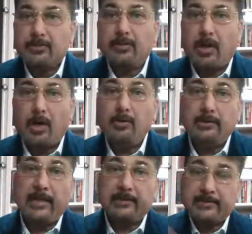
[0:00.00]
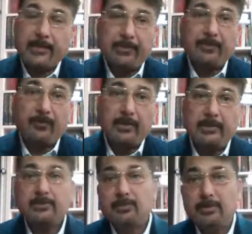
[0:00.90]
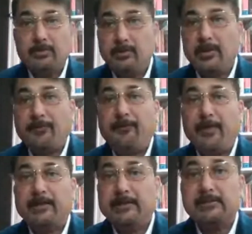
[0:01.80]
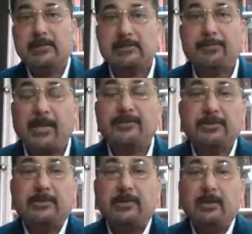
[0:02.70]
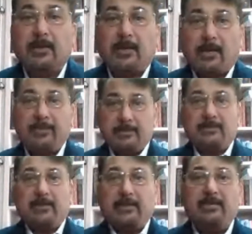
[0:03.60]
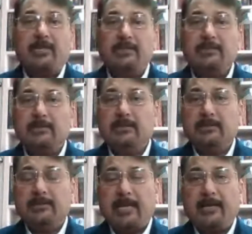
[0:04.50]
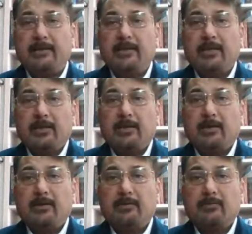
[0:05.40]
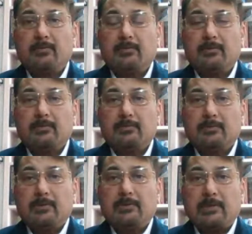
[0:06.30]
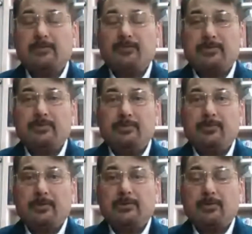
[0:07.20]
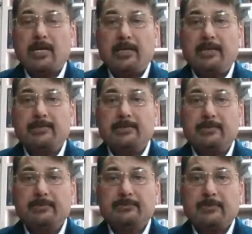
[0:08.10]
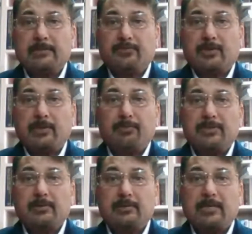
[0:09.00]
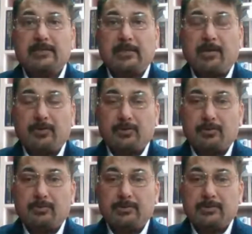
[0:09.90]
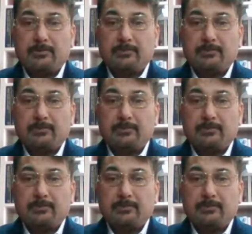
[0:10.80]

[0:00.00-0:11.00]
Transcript: So, how that cyber world is going to affect this expansion? I mean, is there any danger in that? Uh, that which you wanted to highlight. That precisely I wanted to.